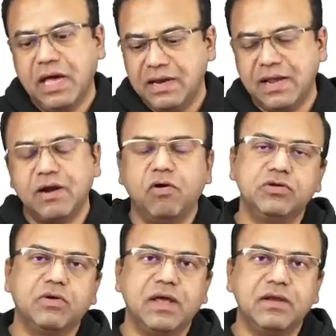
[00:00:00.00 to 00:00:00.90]
and that
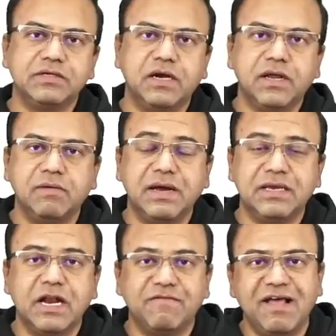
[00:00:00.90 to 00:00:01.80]
also can result in
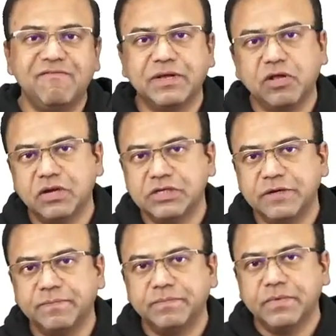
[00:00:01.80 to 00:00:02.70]
mitral valve
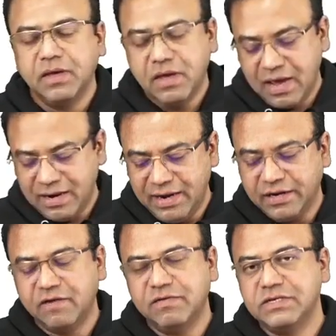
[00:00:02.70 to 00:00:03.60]
pathology and
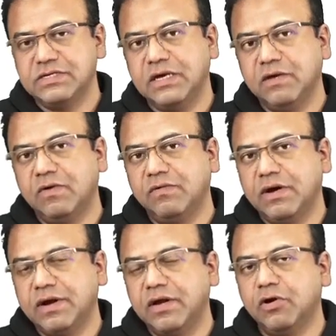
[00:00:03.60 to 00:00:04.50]
later we will see when we
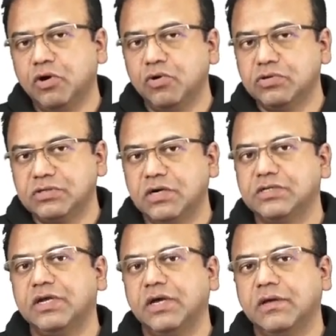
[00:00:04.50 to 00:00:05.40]
are trying to do
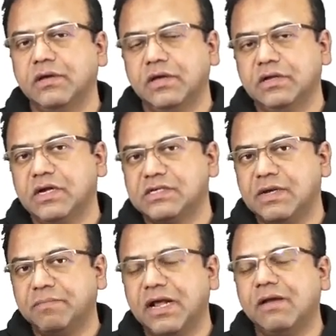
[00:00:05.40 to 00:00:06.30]
surgery just
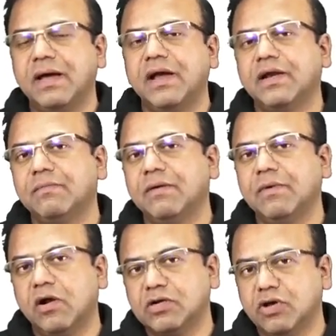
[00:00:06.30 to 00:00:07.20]
septal myectomy
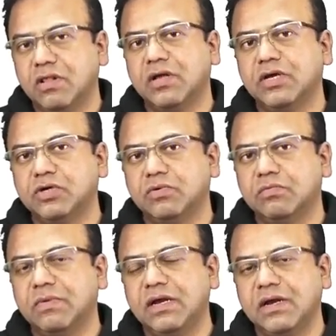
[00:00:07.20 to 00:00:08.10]
may not solve the issue.
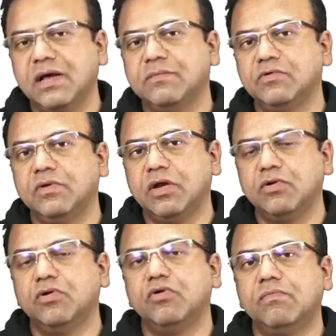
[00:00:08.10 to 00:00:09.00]
Many times you need
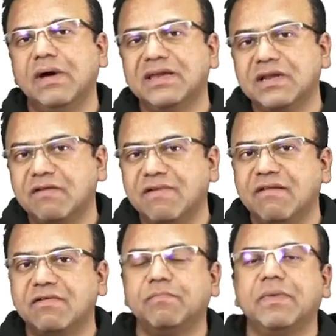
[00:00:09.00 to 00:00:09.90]
to do mitral
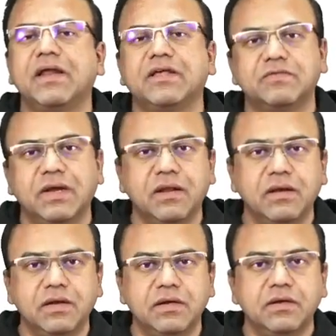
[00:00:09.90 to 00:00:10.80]
valve repair as well
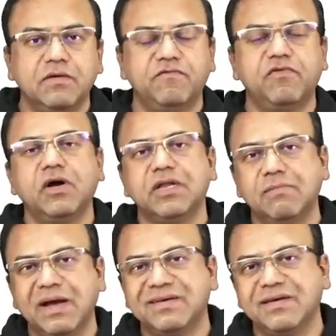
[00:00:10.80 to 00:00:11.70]
for the
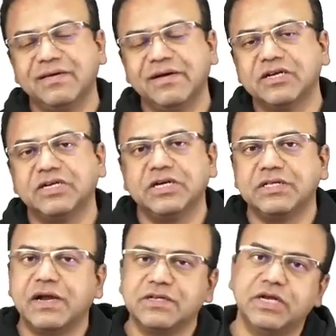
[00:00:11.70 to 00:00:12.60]
mitral
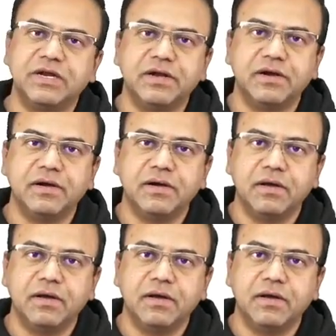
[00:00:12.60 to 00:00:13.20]
regurgitation that is generated.